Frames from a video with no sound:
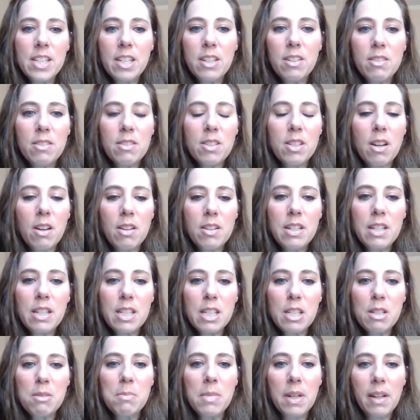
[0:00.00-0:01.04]
Skills
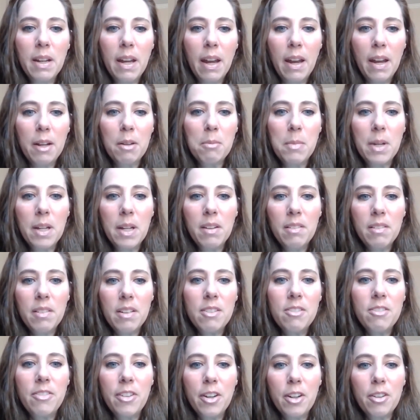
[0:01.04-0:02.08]
Autism Academy
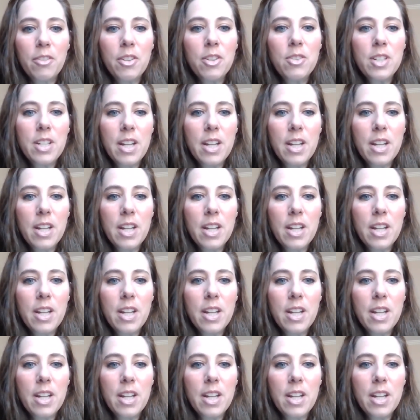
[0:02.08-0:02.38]
in Fairview,